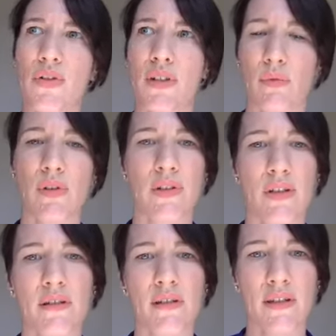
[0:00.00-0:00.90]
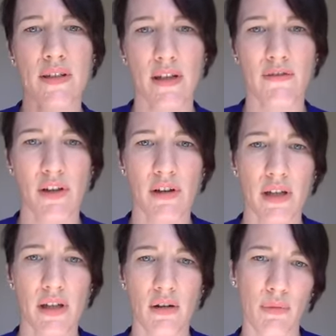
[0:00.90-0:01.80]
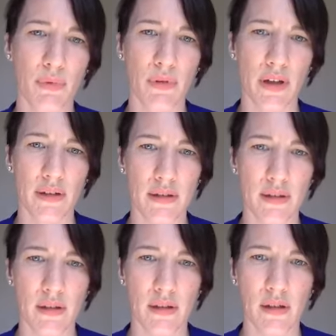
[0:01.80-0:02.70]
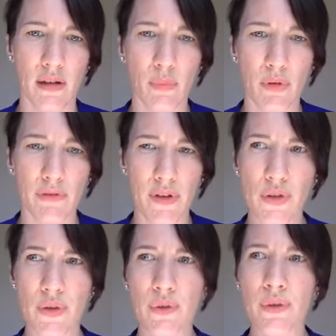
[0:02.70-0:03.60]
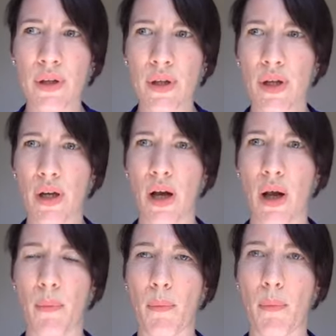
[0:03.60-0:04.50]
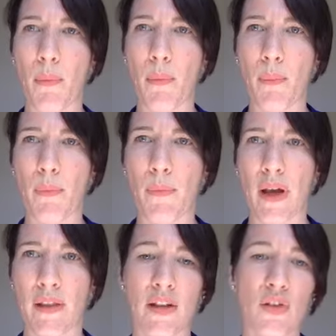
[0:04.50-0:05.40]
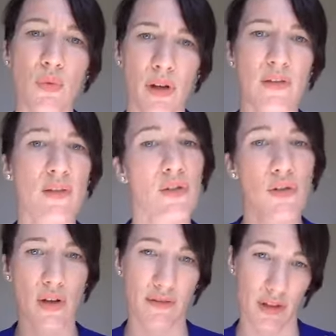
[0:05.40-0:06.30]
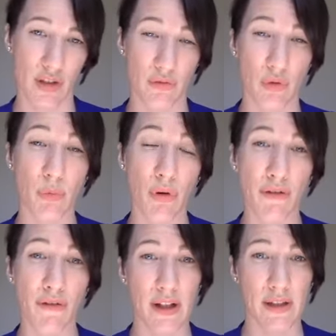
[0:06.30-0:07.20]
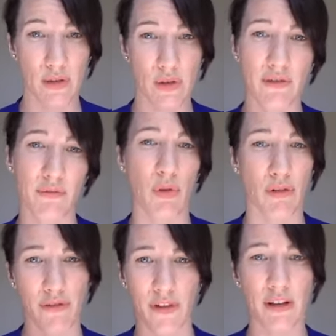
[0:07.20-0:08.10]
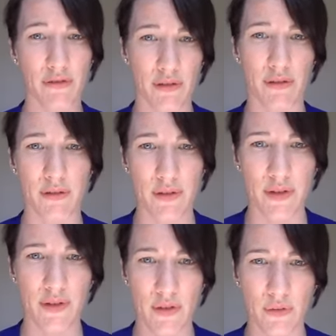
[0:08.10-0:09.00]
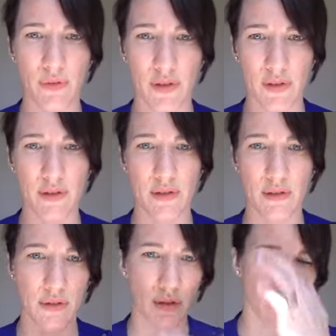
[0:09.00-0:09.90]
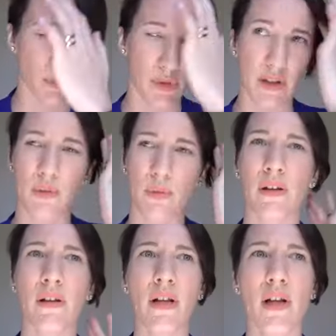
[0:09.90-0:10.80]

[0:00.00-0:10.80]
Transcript: we're still stay very corporate and professional. And that's why it's good to have individual profiles to give more flavors to the company as well.